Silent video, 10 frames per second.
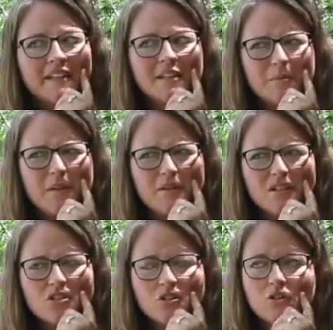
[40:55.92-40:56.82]
like, maybe
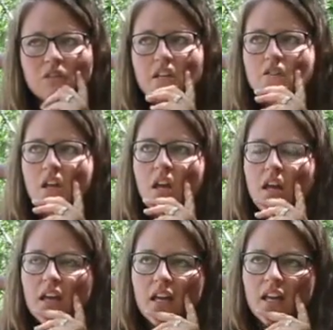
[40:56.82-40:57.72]
I should do this.
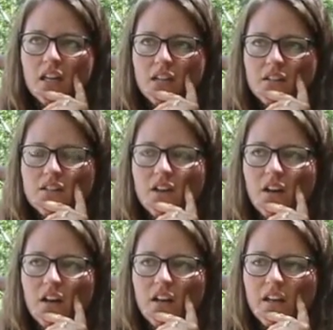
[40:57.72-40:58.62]
And
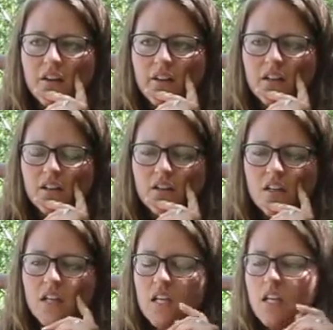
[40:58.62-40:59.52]
Eric,
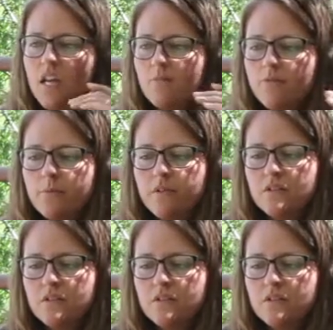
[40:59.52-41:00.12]
he came from a